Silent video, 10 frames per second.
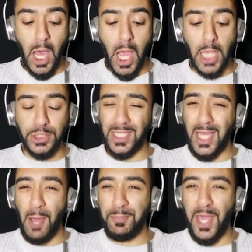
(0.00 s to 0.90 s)
Oh, it's
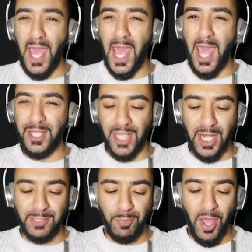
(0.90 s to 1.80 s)
a cupcake.
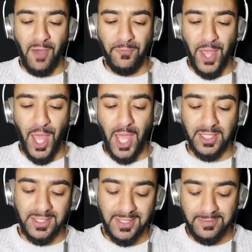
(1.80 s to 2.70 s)
That
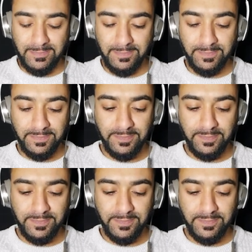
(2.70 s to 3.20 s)
is perfect.